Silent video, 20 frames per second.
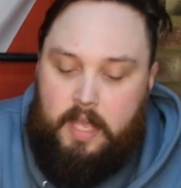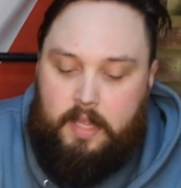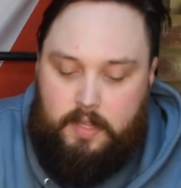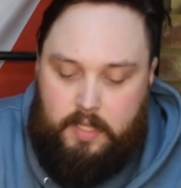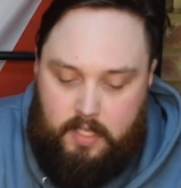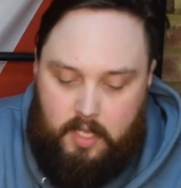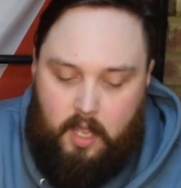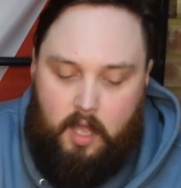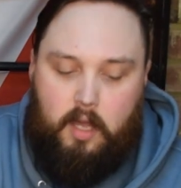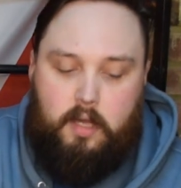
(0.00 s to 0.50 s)

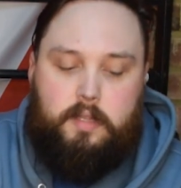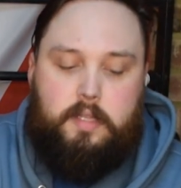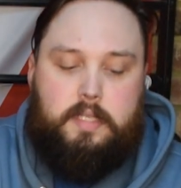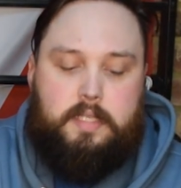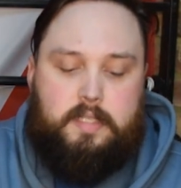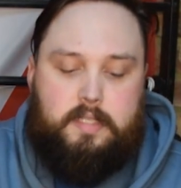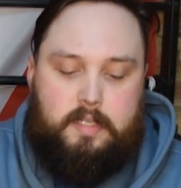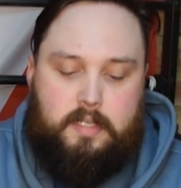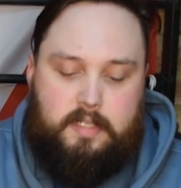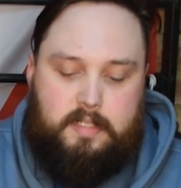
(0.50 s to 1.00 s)
The other
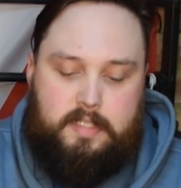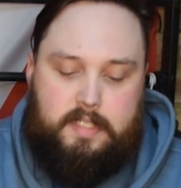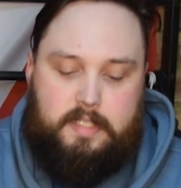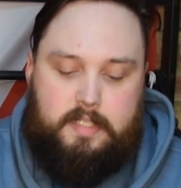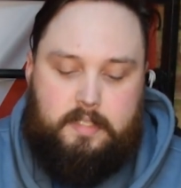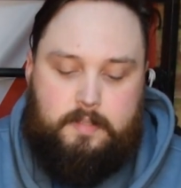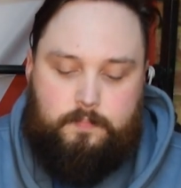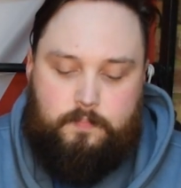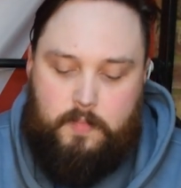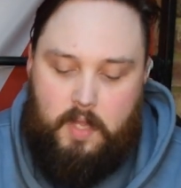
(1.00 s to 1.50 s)

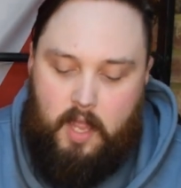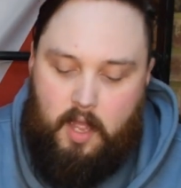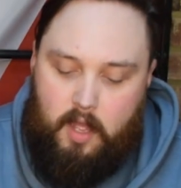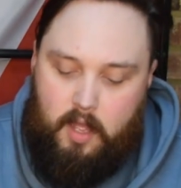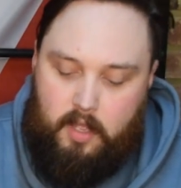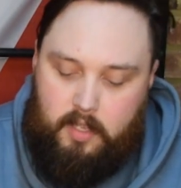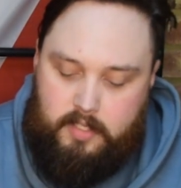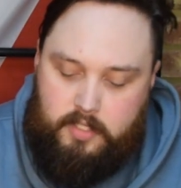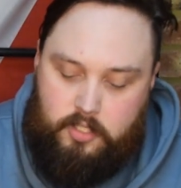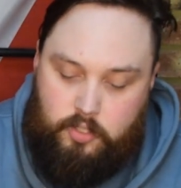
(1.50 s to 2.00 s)
side
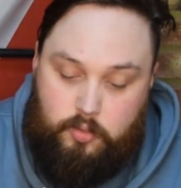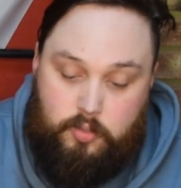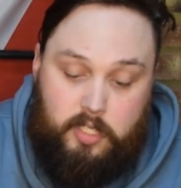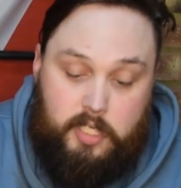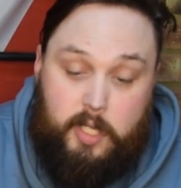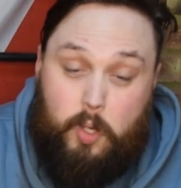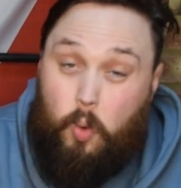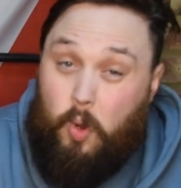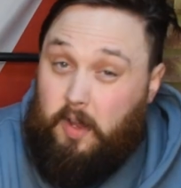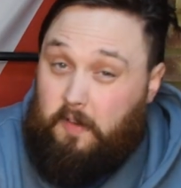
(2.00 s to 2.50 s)
is
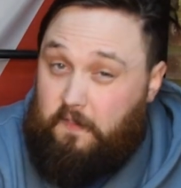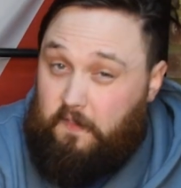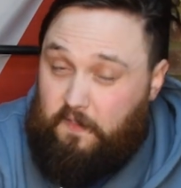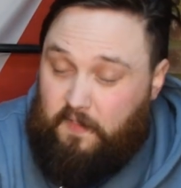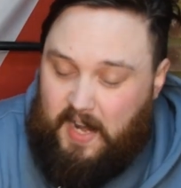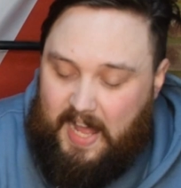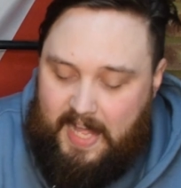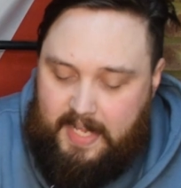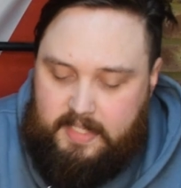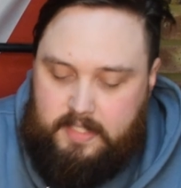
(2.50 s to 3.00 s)
usually quite
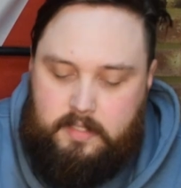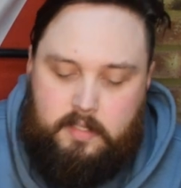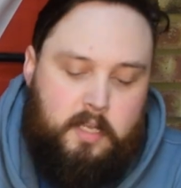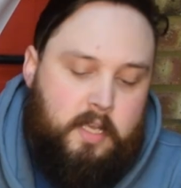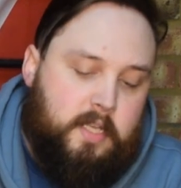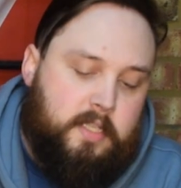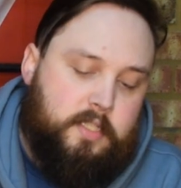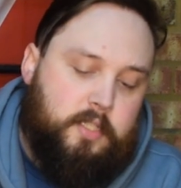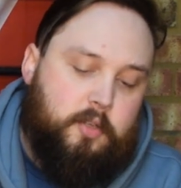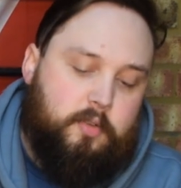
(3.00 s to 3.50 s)
flat,
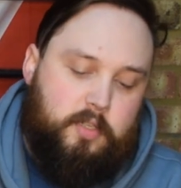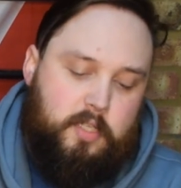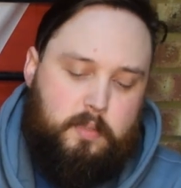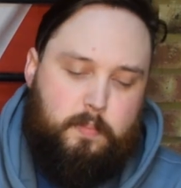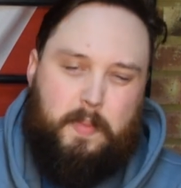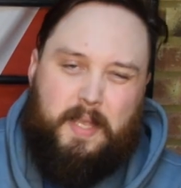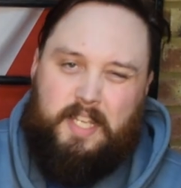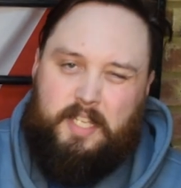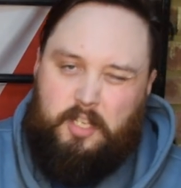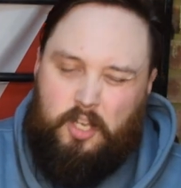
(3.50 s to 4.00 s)
so
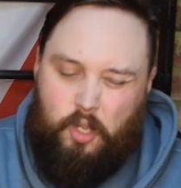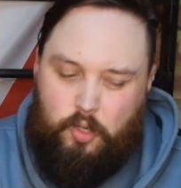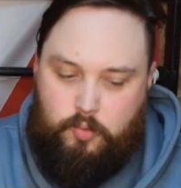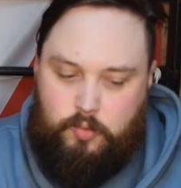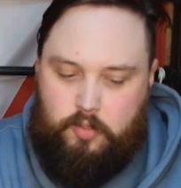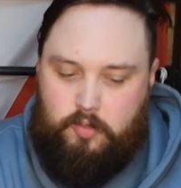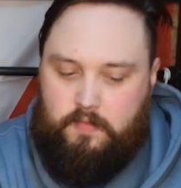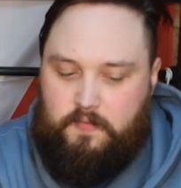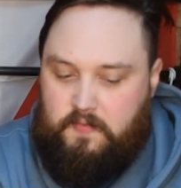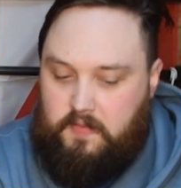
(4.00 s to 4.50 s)
just make
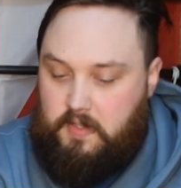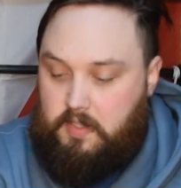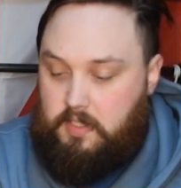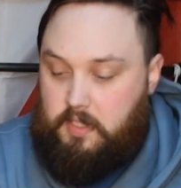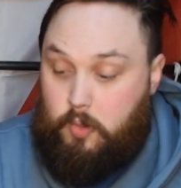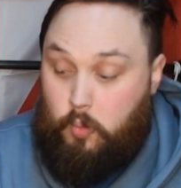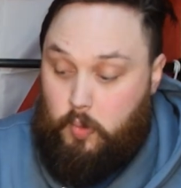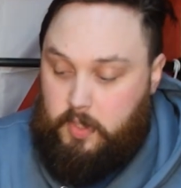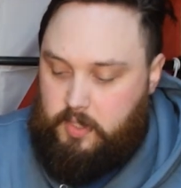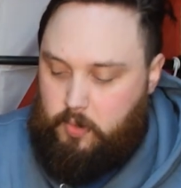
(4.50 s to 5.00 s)
note of
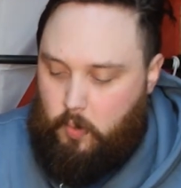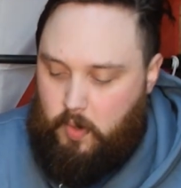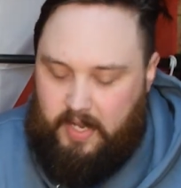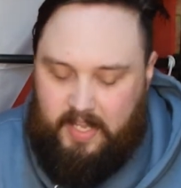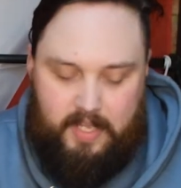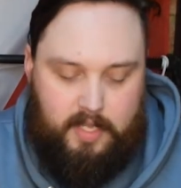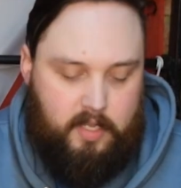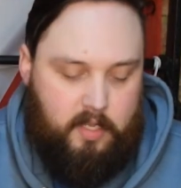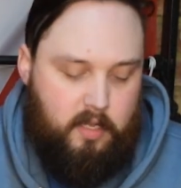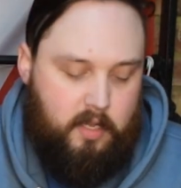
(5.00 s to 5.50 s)
sort of which way
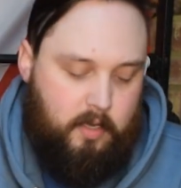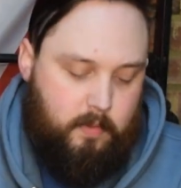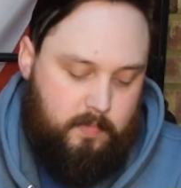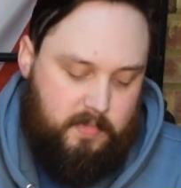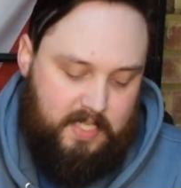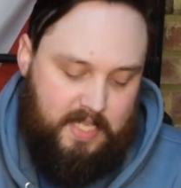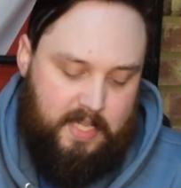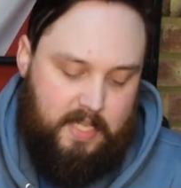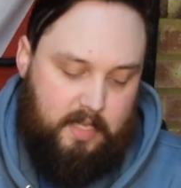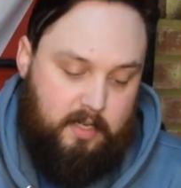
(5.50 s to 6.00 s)
it
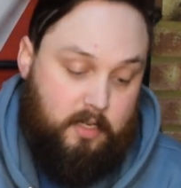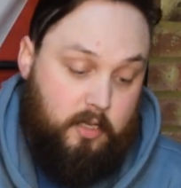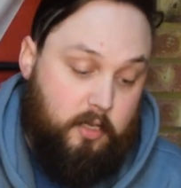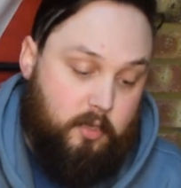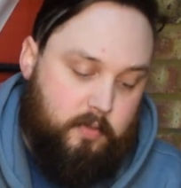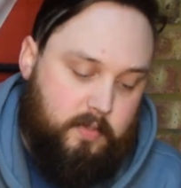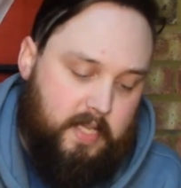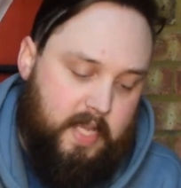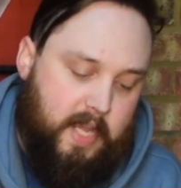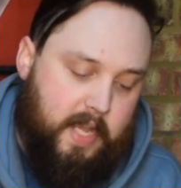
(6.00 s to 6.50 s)
comes in and
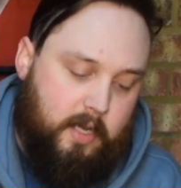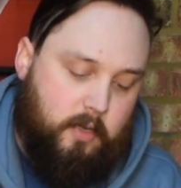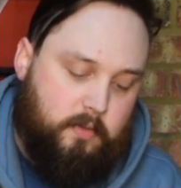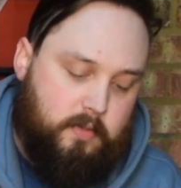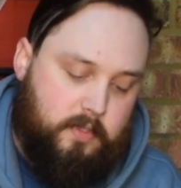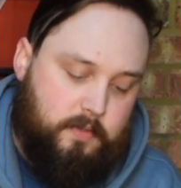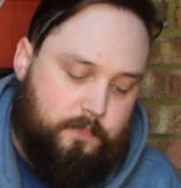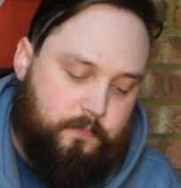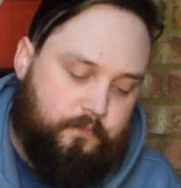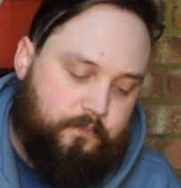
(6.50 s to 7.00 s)
goes out.